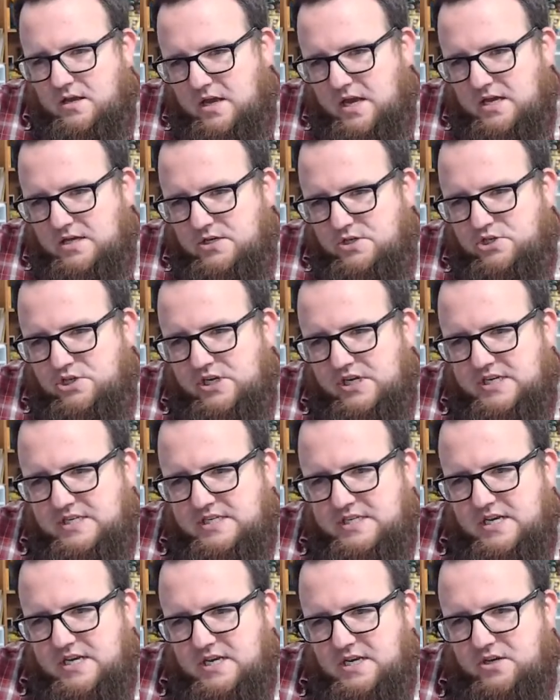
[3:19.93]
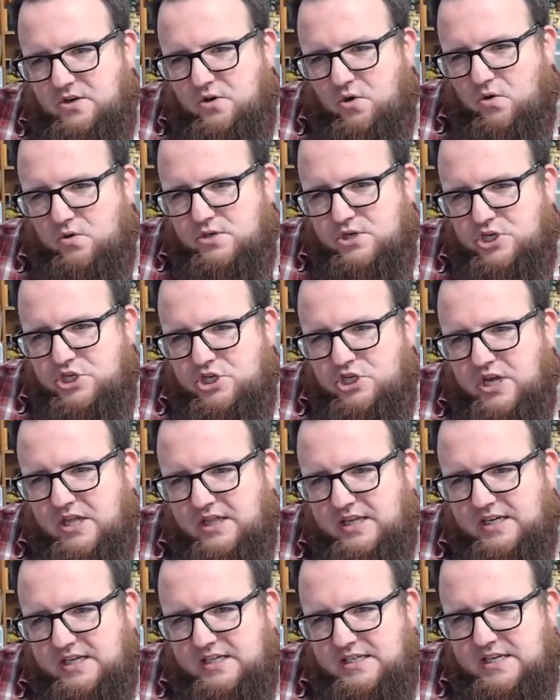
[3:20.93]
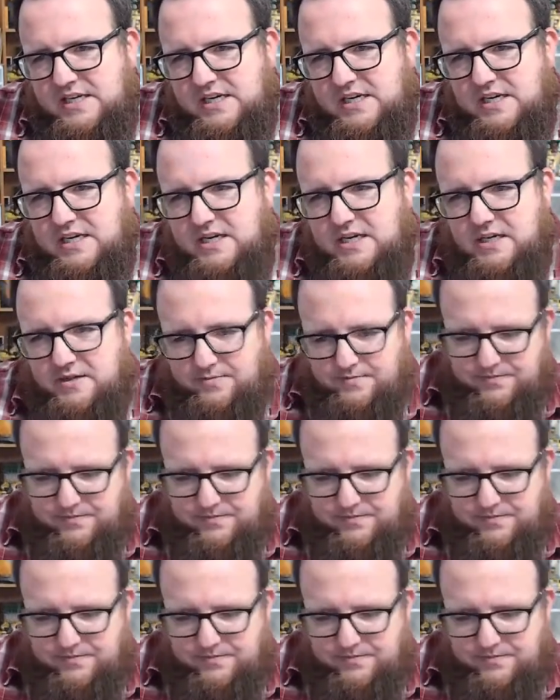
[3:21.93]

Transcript: NG Dig or Shelling Dig?